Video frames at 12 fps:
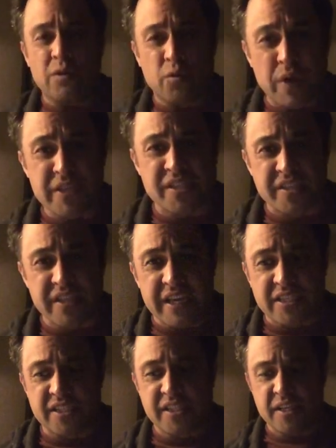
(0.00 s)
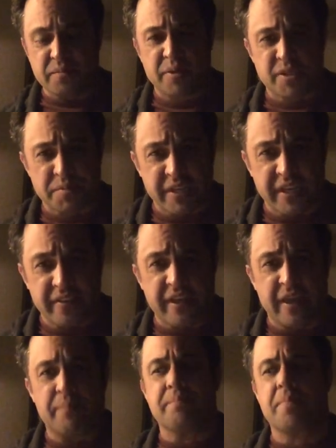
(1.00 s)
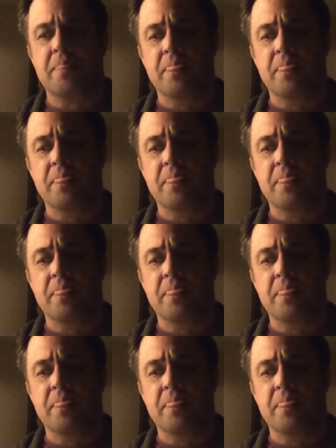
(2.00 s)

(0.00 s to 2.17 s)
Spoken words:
Raise the stakes. Put some skin in the game.